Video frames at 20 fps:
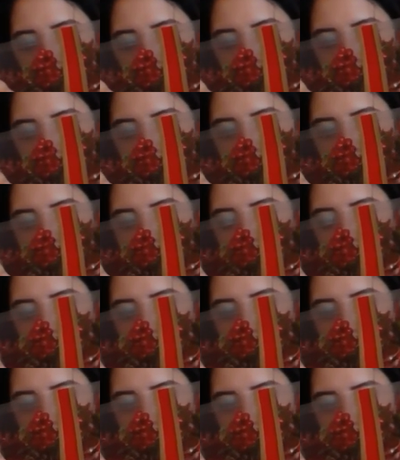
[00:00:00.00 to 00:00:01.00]

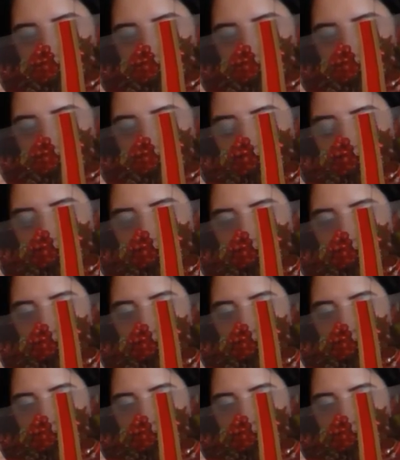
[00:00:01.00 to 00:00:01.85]
Nothing is said.